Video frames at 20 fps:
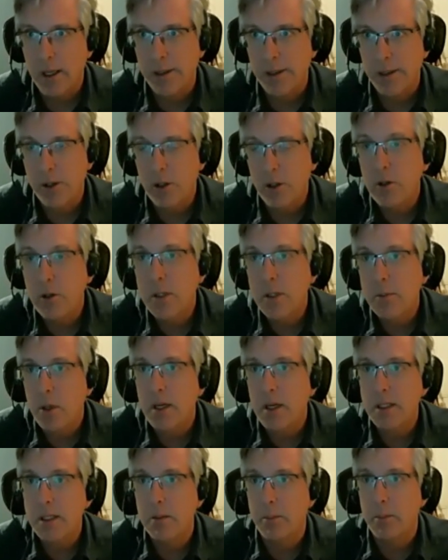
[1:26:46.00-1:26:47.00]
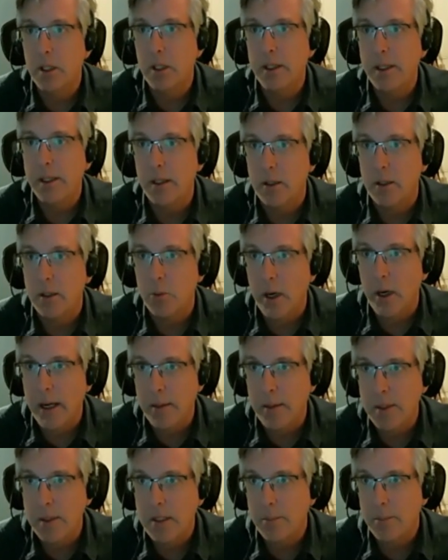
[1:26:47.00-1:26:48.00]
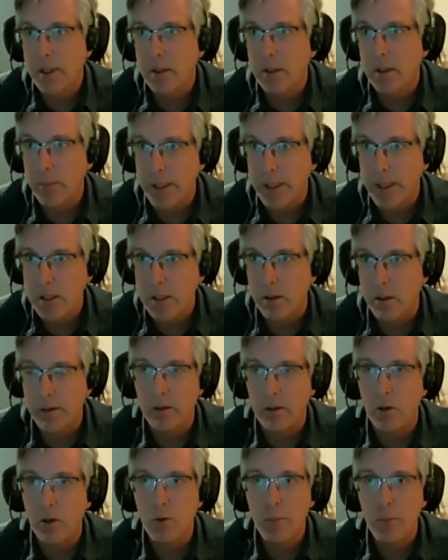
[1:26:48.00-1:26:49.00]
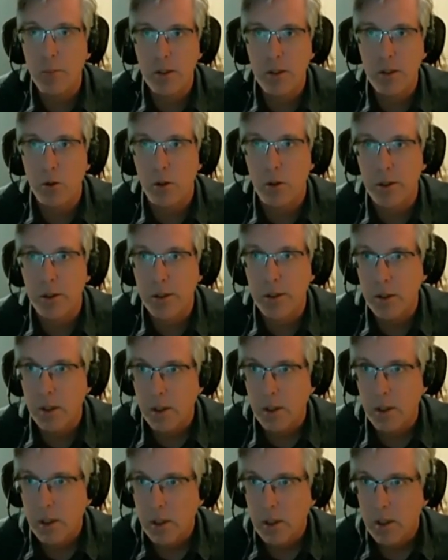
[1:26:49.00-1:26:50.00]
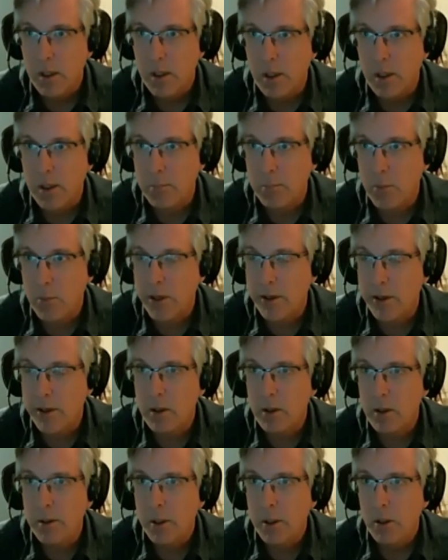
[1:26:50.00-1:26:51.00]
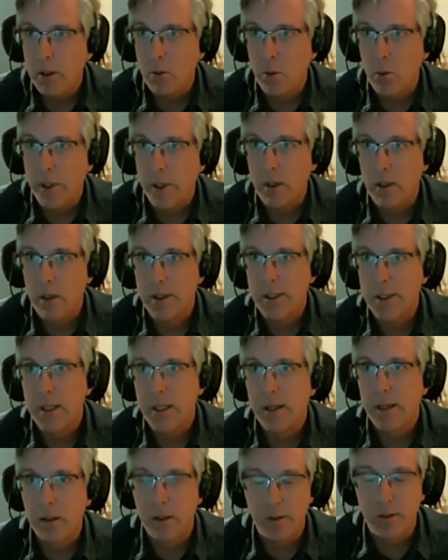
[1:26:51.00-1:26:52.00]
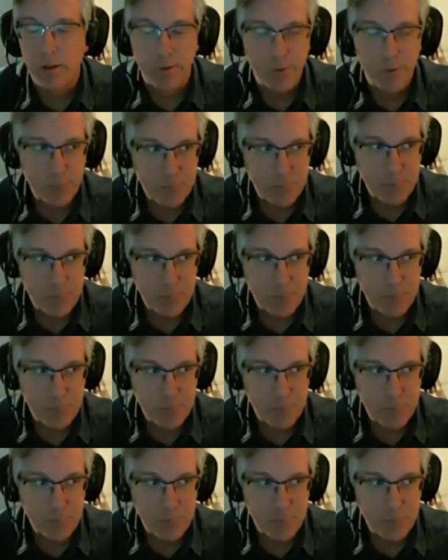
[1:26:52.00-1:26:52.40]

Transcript: there is a possibility that perhaps something based on an open source model where a set of